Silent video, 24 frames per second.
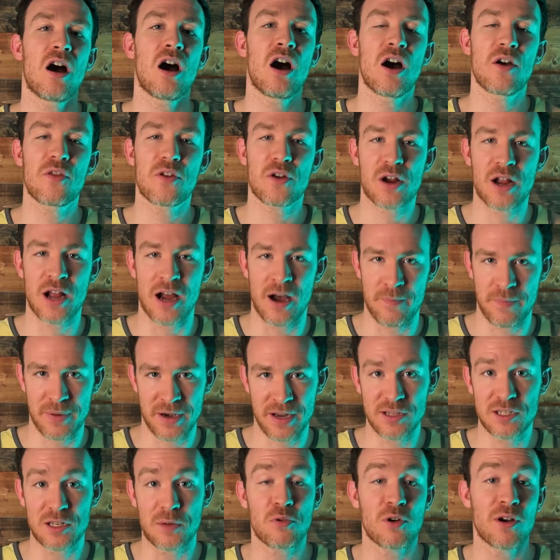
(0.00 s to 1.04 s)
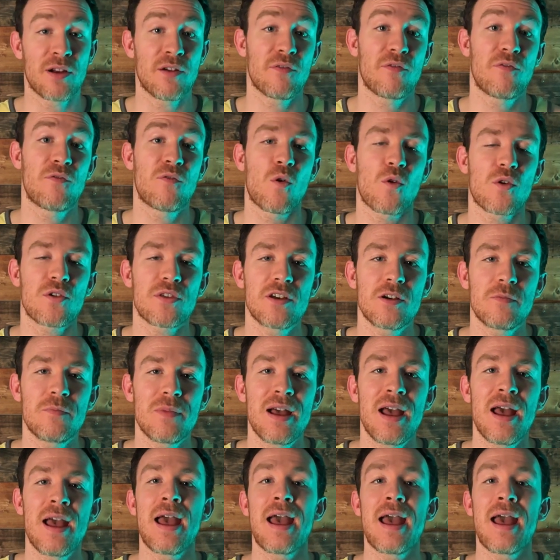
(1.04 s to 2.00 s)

other companies to print for them.